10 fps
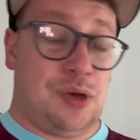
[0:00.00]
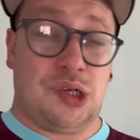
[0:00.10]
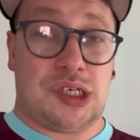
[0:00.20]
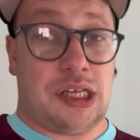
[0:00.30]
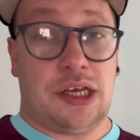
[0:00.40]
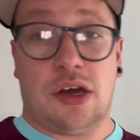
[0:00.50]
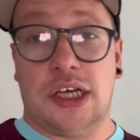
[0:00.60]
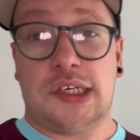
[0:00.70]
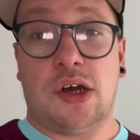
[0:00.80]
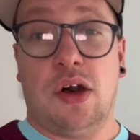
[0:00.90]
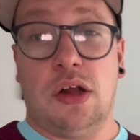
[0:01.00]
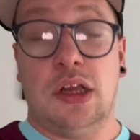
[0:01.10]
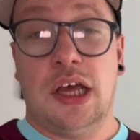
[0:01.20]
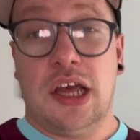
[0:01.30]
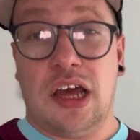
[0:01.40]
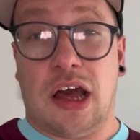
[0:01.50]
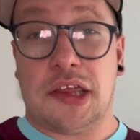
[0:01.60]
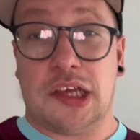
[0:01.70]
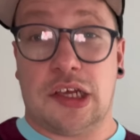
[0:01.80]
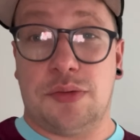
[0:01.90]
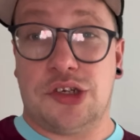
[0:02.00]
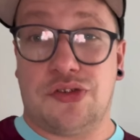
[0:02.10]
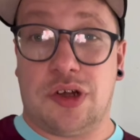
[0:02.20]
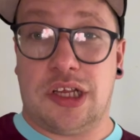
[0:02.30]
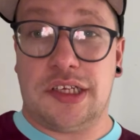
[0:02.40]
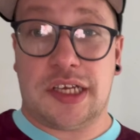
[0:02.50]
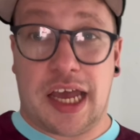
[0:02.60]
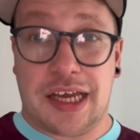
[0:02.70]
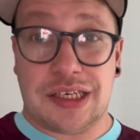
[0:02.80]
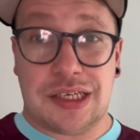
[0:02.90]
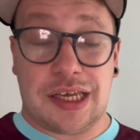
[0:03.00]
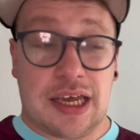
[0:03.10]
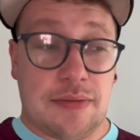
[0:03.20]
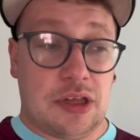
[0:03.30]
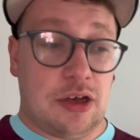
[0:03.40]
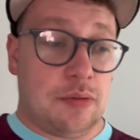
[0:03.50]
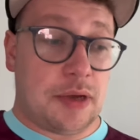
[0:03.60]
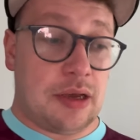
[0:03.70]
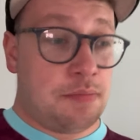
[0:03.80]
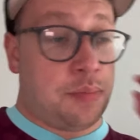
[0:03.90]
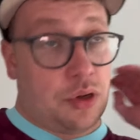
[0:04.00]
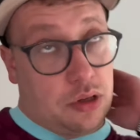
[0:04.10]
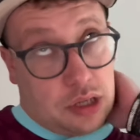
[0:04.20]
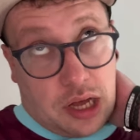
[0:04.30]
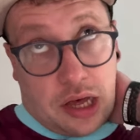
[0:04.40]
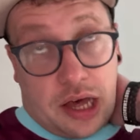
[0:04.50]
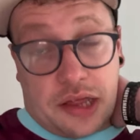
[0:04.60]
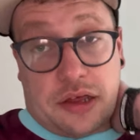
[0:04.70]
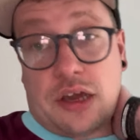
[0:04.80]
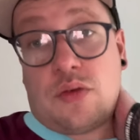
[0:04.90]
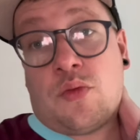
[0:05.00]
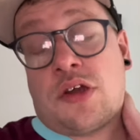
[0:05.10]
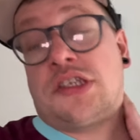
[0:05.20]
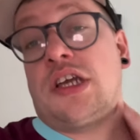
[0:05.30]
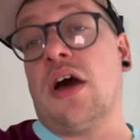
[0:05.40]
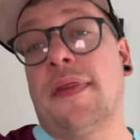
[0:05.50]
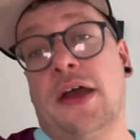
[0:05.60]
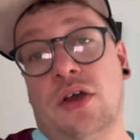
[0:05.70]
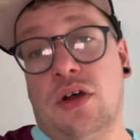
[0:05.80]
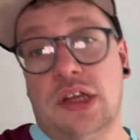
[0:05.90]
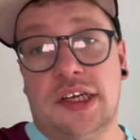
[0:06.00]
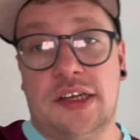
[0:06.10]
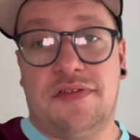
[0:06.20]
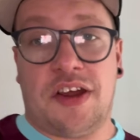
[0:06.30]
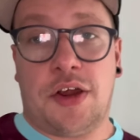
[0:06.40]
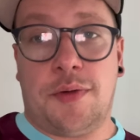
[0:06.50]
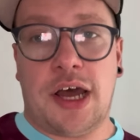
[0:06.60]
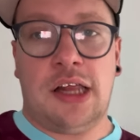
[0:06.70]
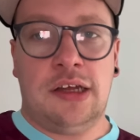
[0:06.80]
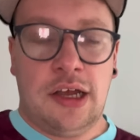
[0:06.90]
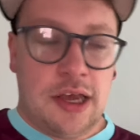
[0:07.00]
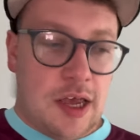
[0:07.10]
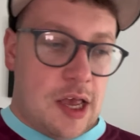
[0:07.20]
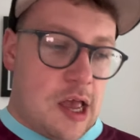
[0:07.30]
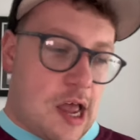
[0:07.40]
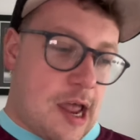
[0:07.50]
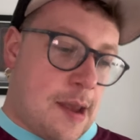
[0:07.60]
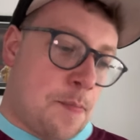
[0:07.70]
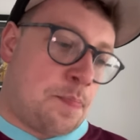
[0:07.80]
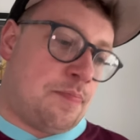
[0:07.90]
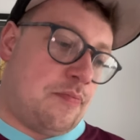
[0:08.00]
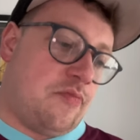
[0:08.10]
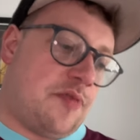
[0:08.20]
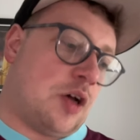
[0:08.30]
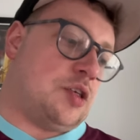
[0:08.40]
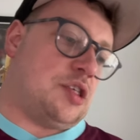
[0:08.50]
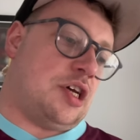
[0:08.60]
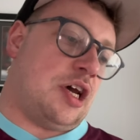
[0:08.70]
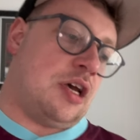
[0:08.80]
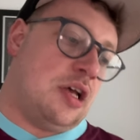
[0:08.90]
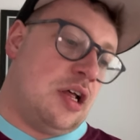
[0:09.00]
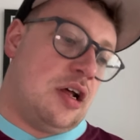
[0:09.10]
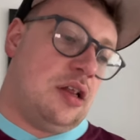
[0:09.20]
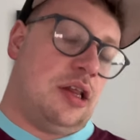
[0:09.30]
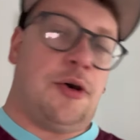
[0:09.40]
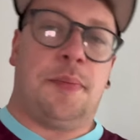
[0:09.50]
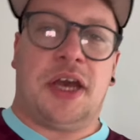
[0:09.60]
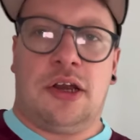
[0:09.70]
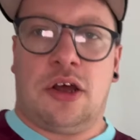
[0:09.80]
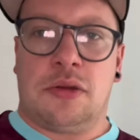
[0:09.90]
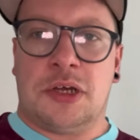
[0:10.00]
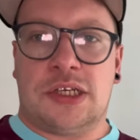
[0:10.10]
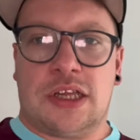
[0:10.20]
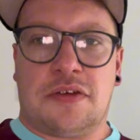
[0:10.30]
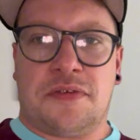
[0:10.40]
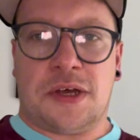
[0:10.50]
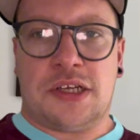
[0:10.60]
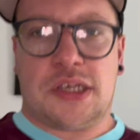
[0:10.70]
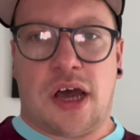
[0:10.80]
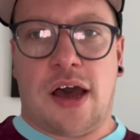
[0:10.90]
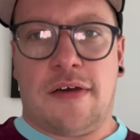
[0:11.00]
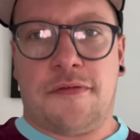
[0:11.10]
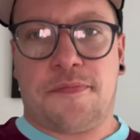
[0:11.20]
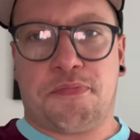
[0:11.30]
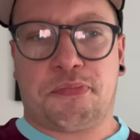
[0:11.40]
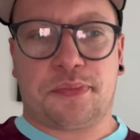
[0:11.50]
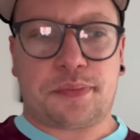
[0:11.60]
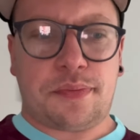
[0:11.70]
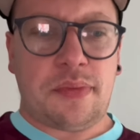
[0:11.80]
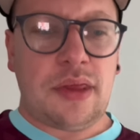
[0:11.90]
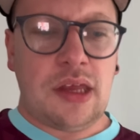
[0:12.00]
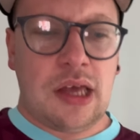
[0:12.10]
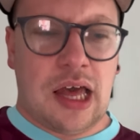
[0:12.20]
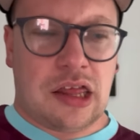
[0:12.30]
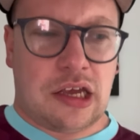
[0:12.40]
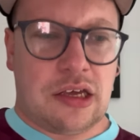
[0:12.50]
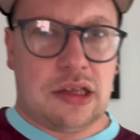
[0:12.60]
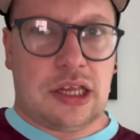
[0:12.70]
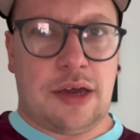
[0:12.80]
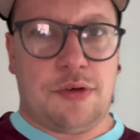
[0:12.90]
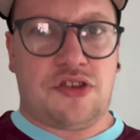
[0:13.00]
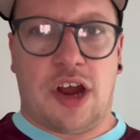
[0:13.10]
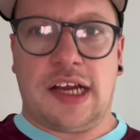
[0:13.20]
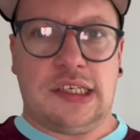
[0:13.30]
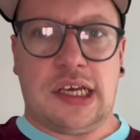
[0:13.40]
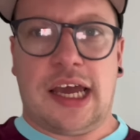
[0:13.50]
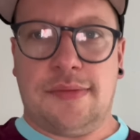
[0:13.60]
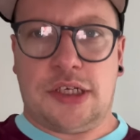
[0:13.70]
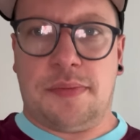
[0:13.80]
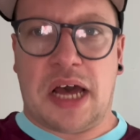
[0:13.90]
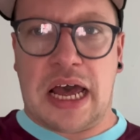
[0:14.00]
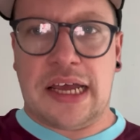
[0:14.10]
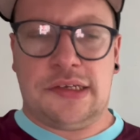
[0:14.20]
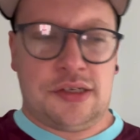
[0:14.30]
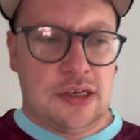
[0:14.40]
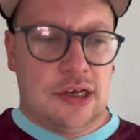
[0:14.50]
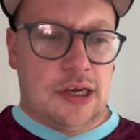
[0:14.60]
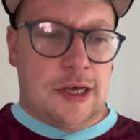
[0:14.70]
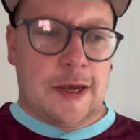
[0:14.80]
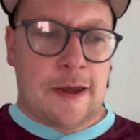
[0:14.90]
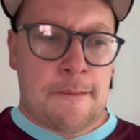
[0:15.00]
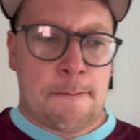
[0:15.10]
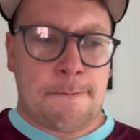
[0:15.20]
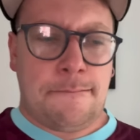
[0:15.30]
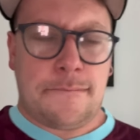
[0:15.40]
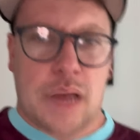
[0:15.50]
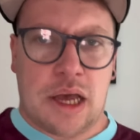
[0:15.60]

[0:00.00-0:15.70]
until he got his goal, I think he was struggling to get into the game a little bit. But I think once he got that goal, he did very well. Foster, a little bit anonymous in the first half. I think they were trying to get him to bite. And